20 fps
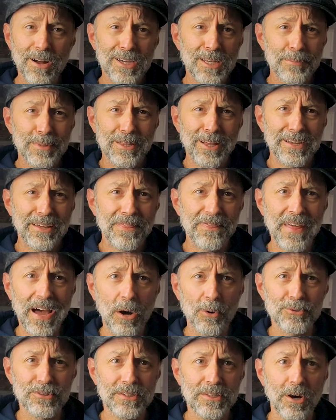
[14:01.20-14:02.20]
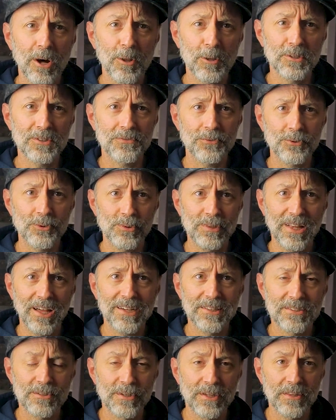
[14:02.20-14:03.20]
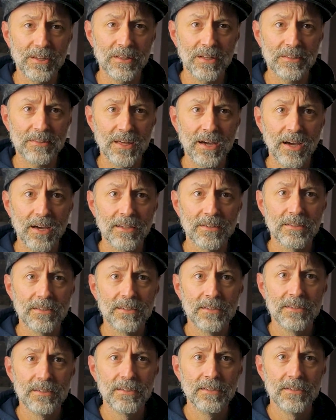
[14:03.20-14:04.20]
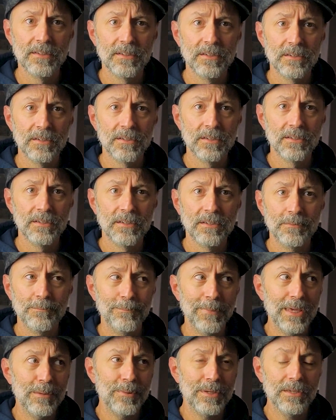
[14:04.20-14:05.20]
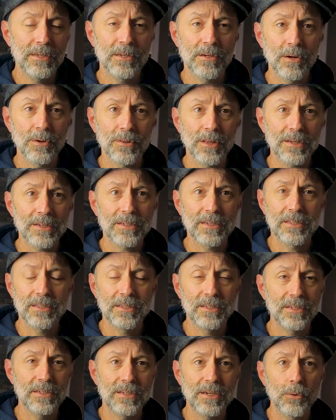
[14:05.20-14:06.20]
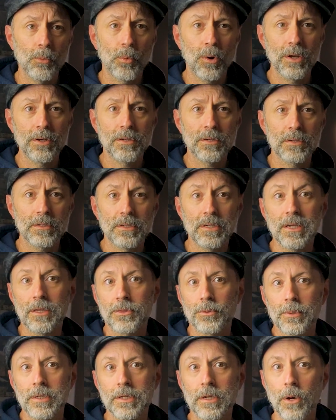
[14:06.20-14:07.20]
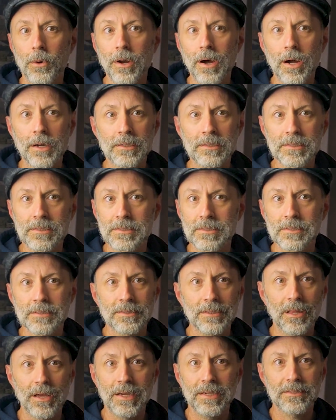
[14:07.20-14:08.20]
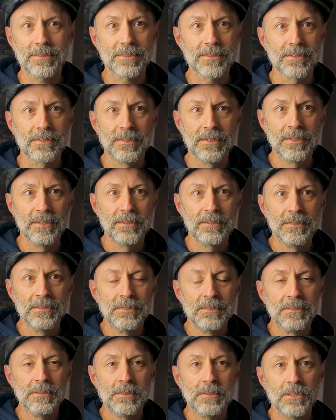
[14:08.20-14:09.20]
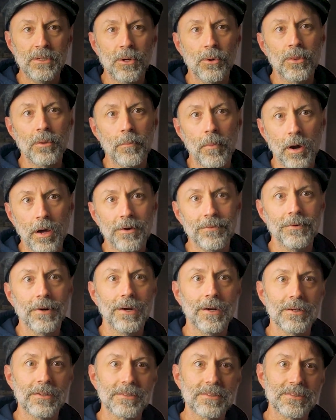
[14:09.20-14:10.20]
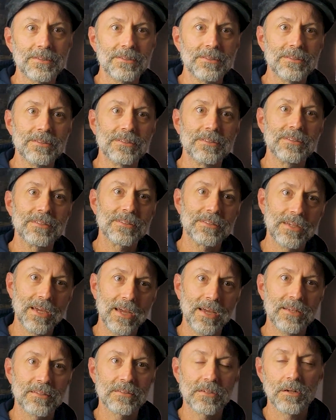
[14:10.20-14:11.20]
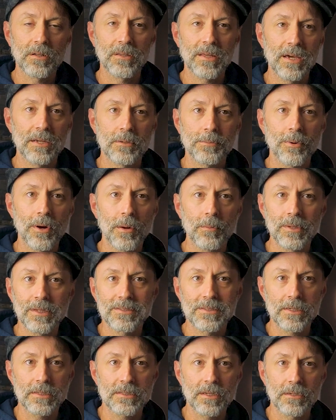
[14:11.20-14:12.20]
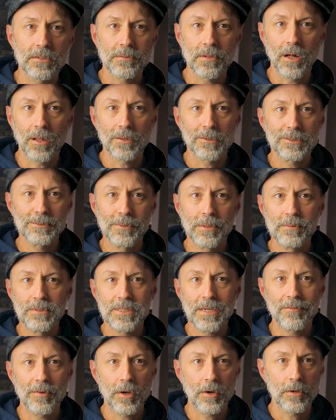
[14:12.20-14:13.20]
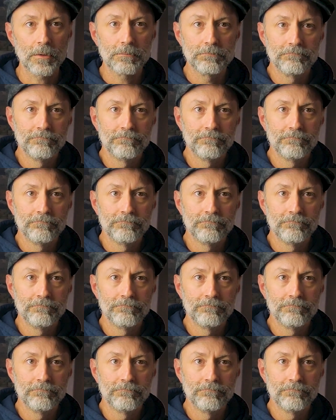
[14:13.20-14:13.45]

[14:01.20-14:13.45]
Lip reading: going to be like $1,000 for 3 lights or anything like that. Maybe, you get 3 Godox lights, and the modifiers and the stands and all that. You're probably at $600, maybe $700,